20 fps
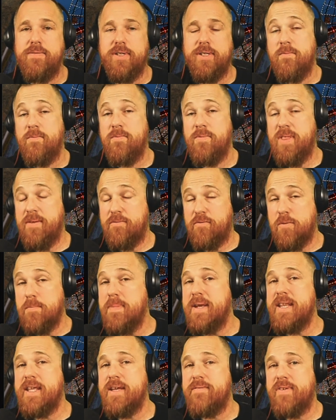that for
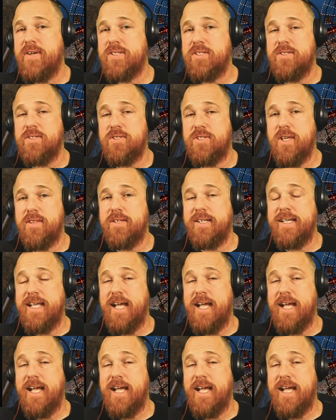many of us in Southern